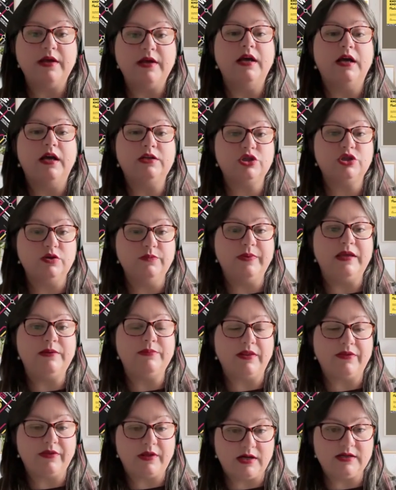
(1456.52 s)
and two people
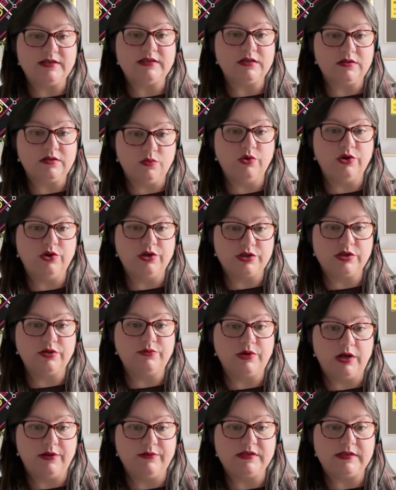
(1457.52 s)
that I didn't work so
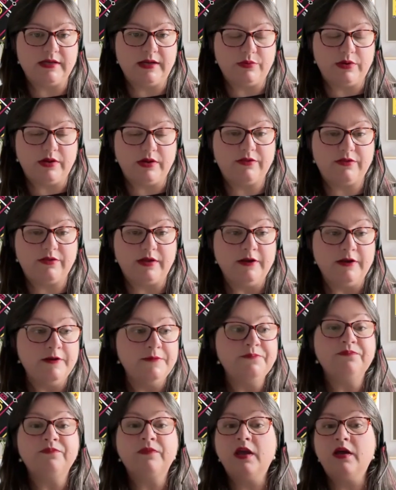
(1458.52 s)
closely with.
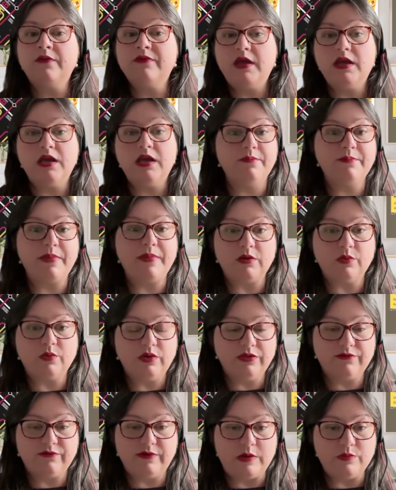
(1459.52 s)
And they came back with
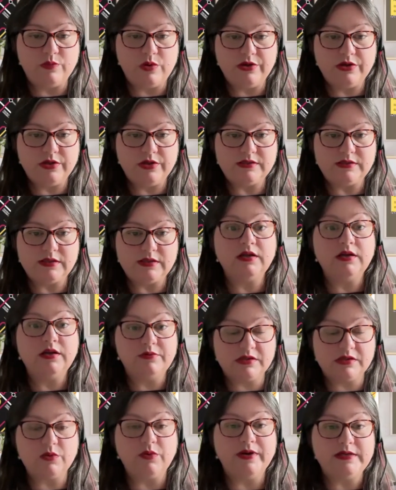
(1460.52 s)
three words. And it was
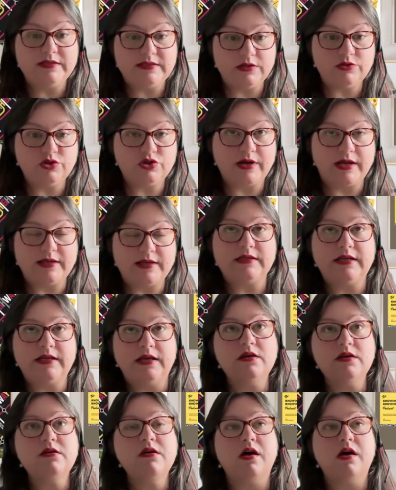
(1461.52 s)
quite
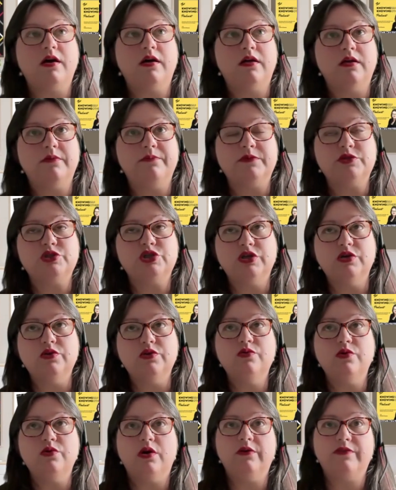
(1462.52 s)
interesting.
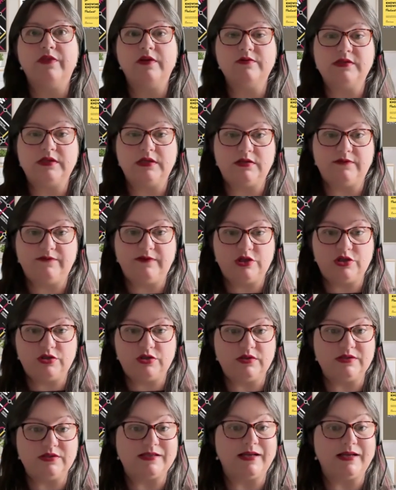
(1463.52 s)
Two of those
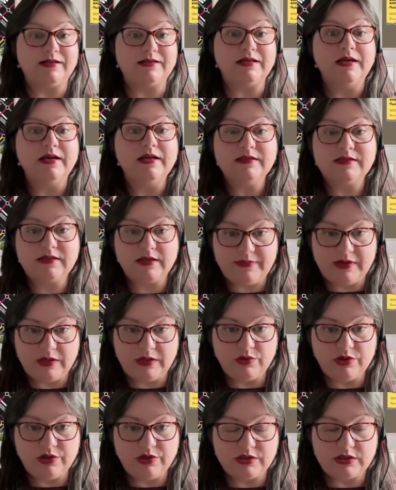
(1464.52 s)
individuals had similar
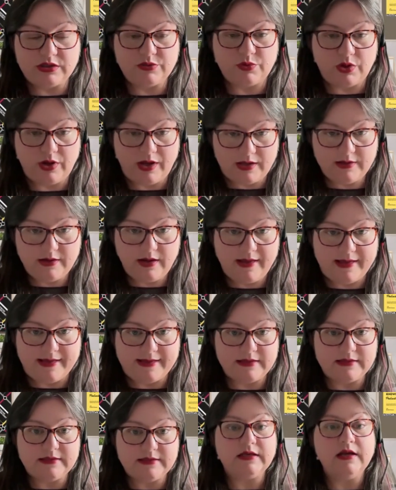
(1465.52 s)
words to what I
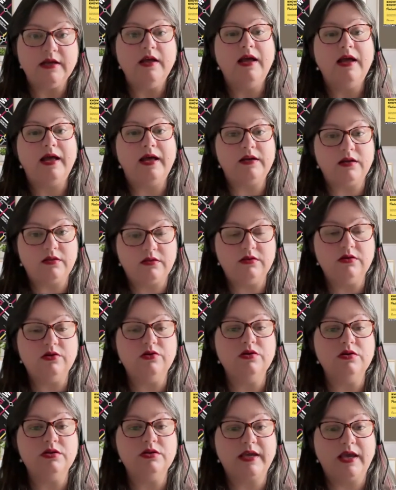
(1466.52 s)
had. And a
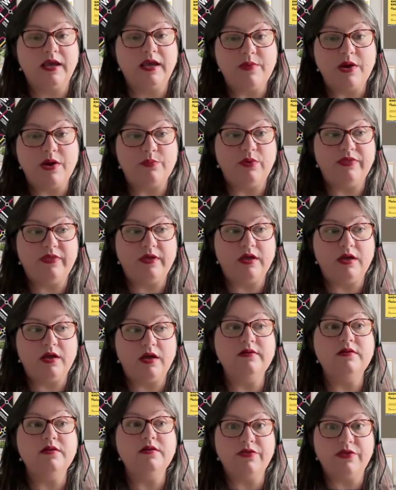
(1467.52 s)
third came up with
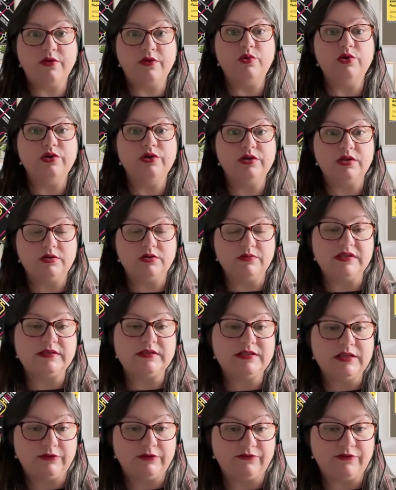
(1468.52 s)
another word that was
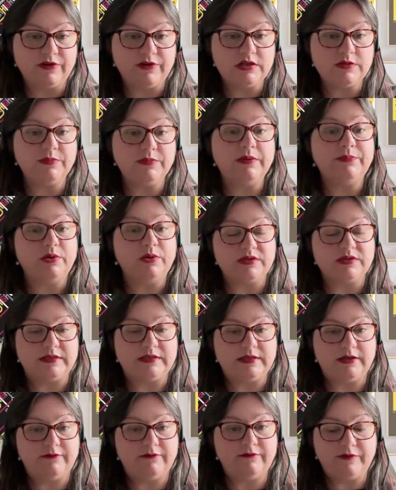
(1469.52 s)
different but
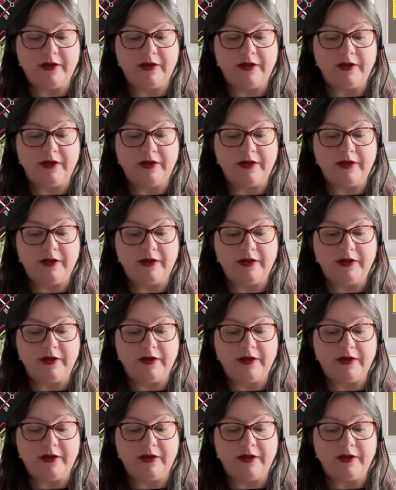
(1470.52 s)
positive.